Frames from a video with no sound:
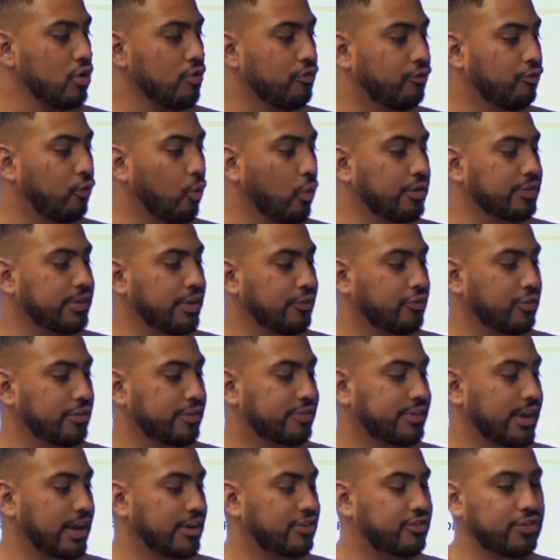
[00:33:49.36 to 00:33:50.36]
Four different
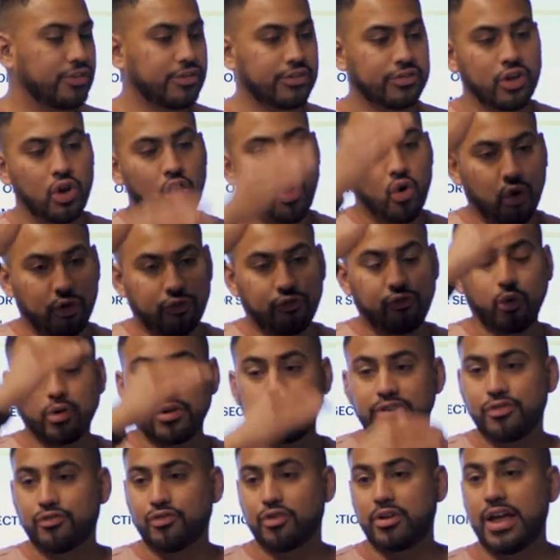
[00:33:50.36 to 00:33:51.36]
sections or four
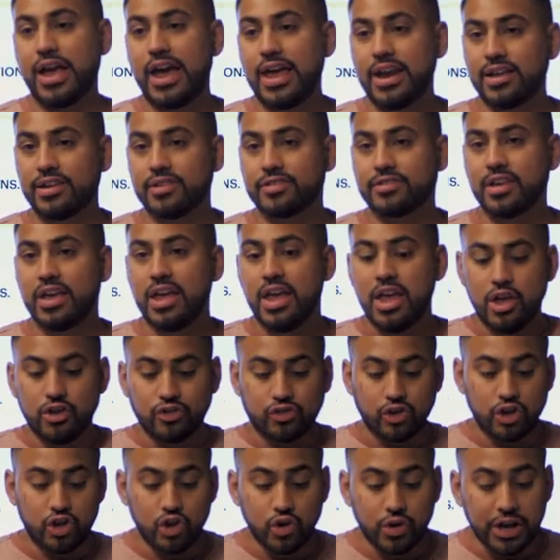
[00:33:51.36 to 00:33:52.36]
different headings.
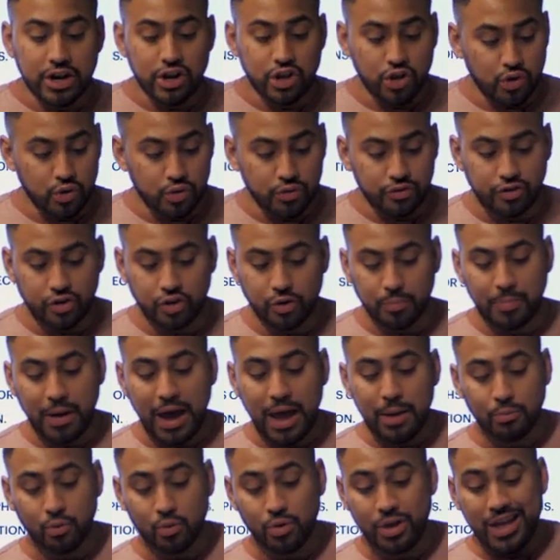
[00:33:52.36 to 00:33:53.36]
So you can use your
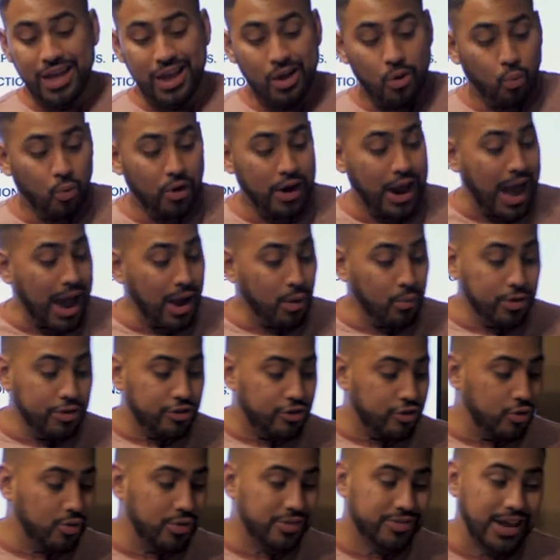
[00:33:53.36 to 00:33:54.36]
Bible. What I would
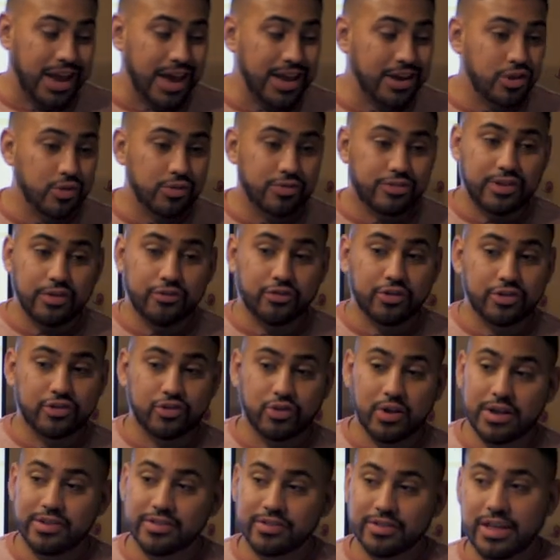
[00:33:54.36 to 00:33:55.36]
do is I'd use different
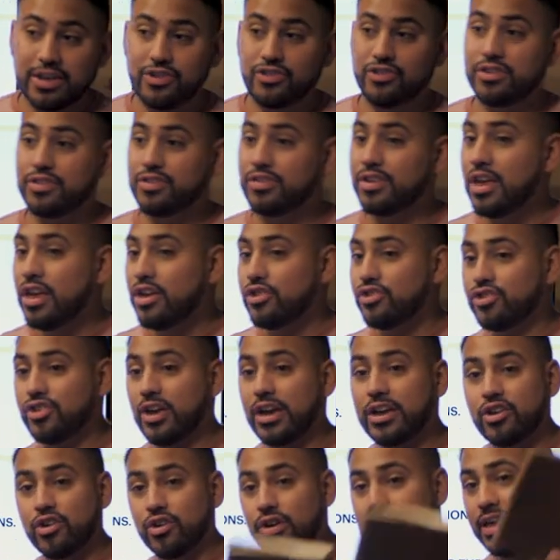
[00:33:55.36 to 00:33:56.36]
translations.
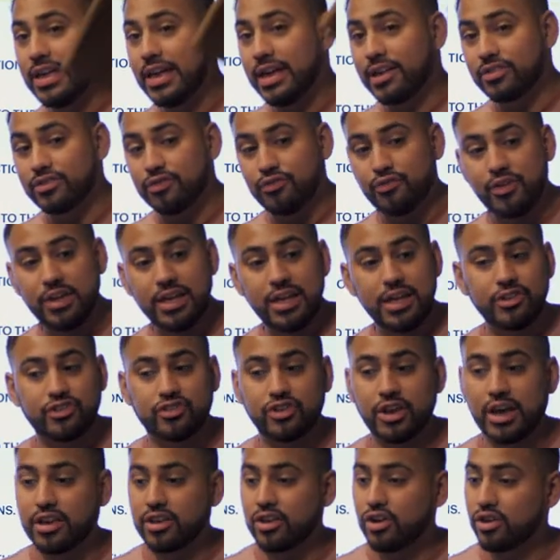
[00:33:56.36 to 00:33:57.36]
Check your ESV,
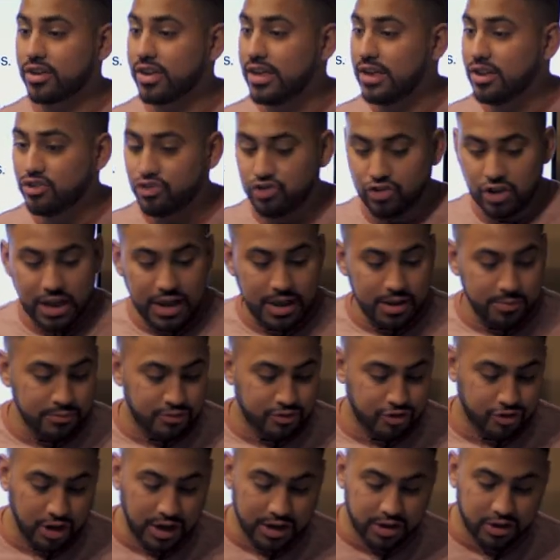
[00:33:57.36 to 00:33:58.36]
check your King
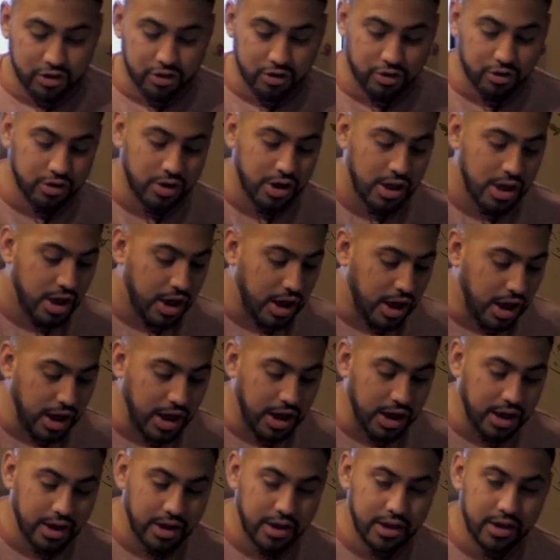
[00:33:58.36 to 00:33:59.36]
James, check your
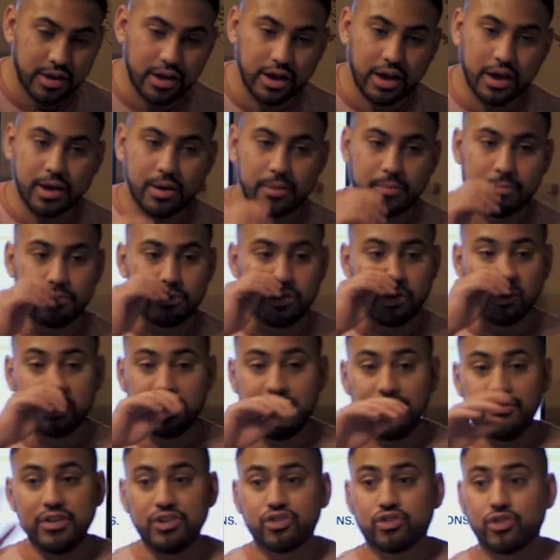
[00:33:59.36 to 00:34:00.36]
New
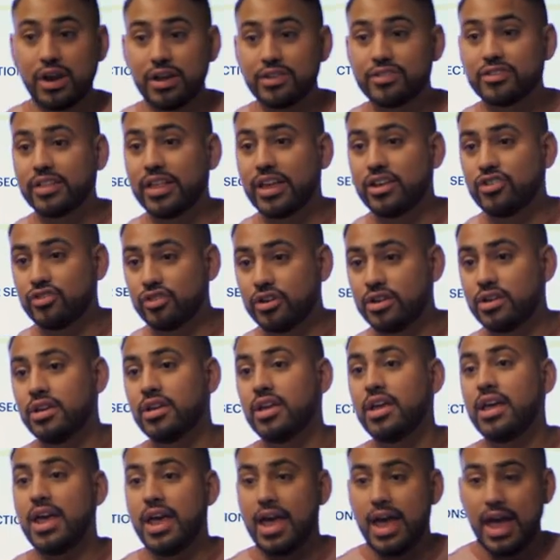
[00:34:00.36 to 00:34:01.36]
Living Translation,
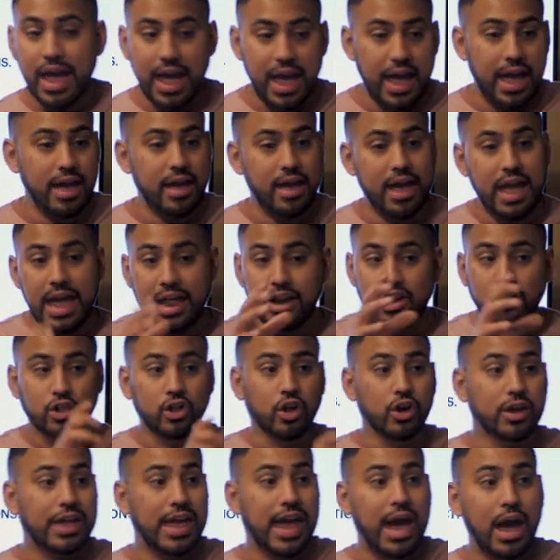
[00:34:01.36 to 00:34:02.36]
and
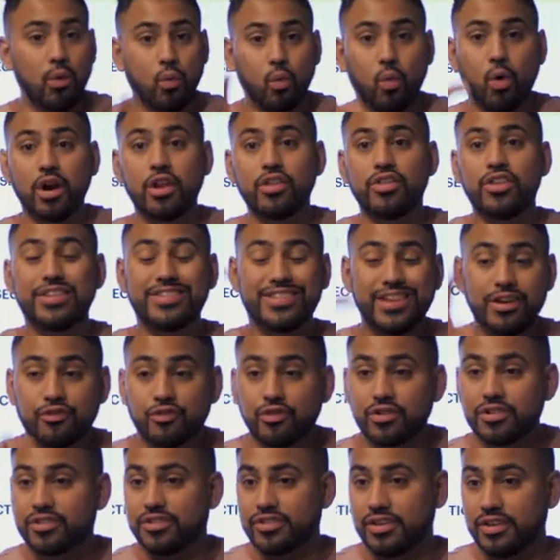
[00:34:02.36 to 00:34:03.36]
look at what are the
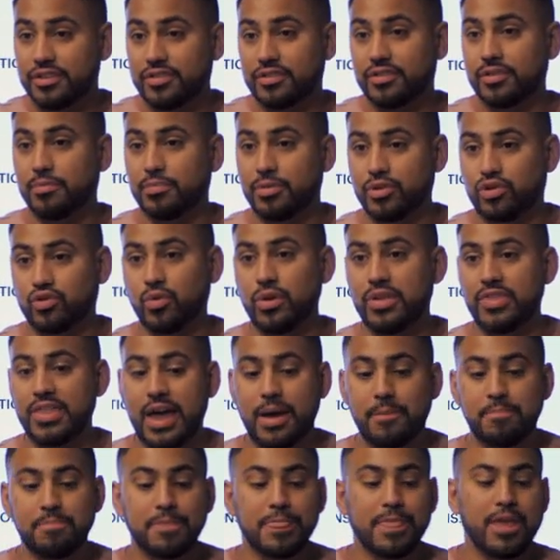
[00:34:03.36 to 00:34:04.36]
differences between
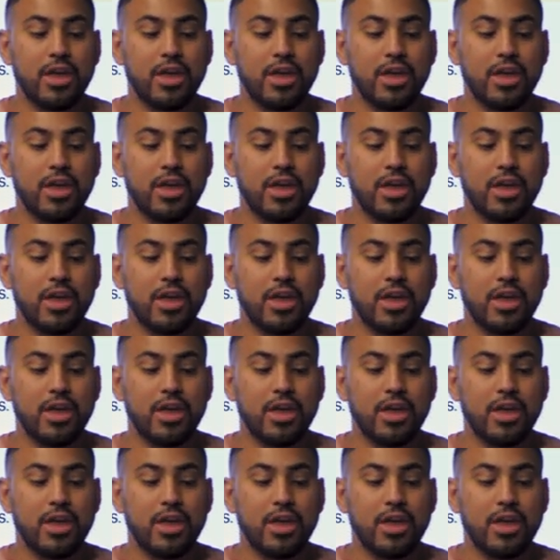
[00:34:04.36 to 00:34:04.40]
that.